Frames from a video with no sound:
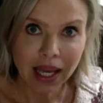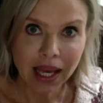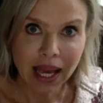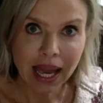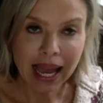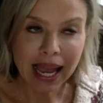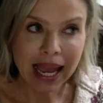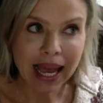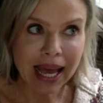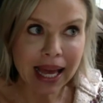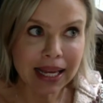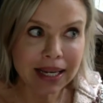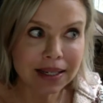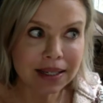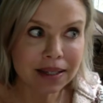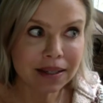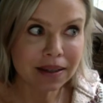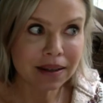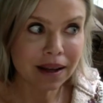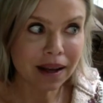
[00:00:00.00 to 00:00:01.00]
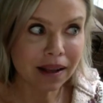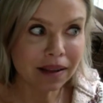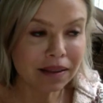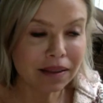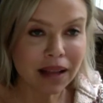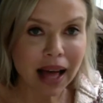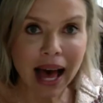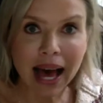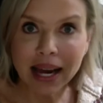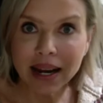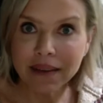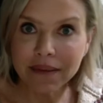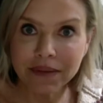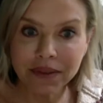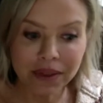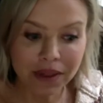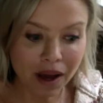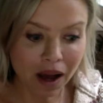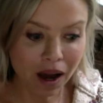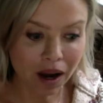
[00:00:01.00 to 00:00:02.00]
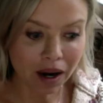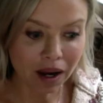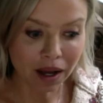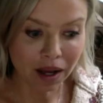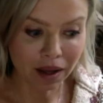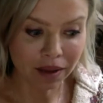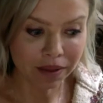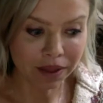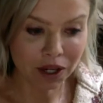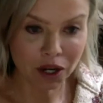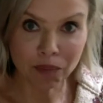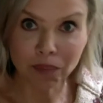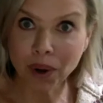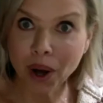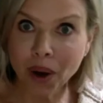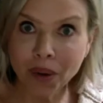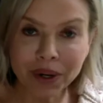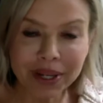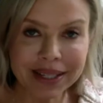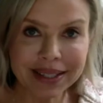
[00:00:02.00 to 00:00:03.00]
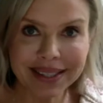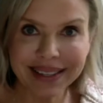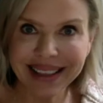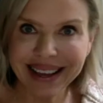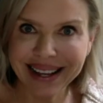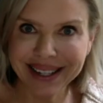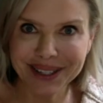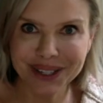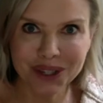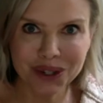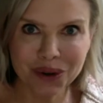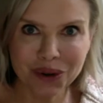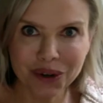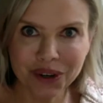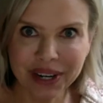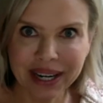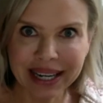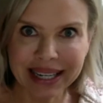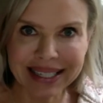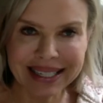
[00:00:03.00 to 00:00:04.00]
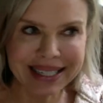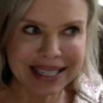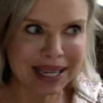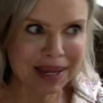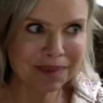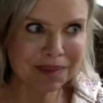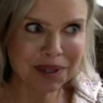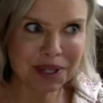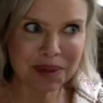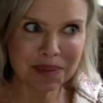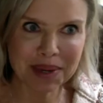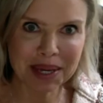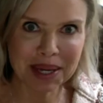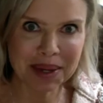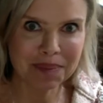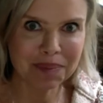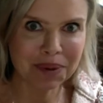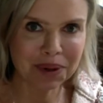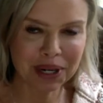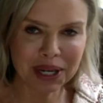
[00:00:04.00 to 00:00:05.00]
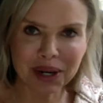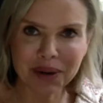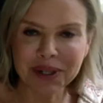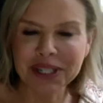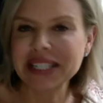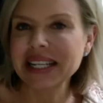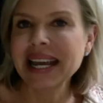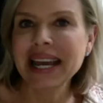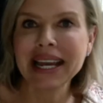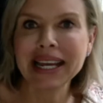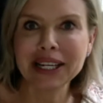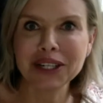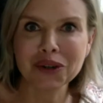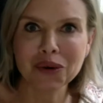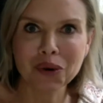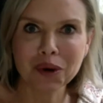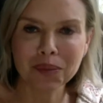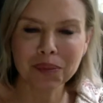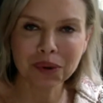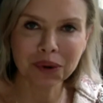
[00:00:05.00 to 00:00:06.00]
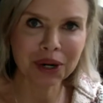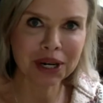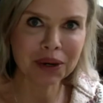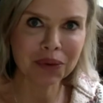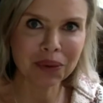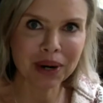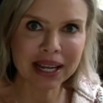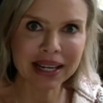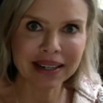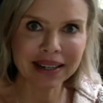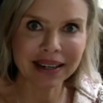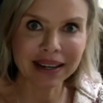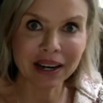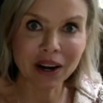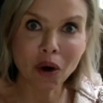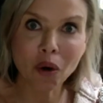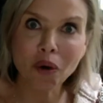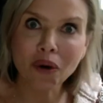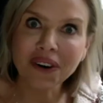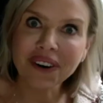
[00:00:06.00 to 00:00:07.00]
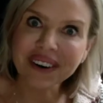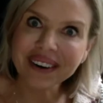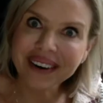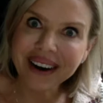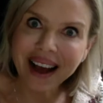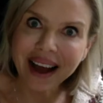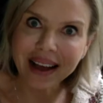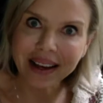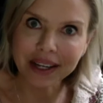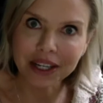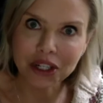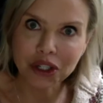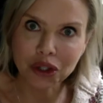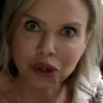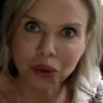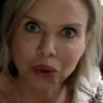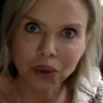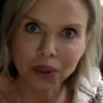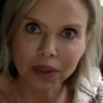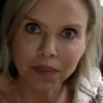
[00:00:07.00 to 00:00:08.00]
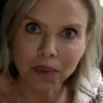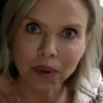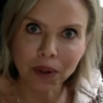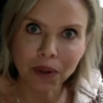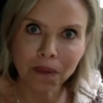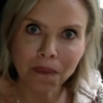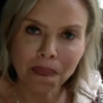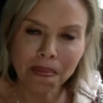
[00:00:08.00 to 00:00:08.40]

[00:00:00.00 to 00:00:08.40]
And a lot of the components of that story seem to be preordained or pre written or not controllable.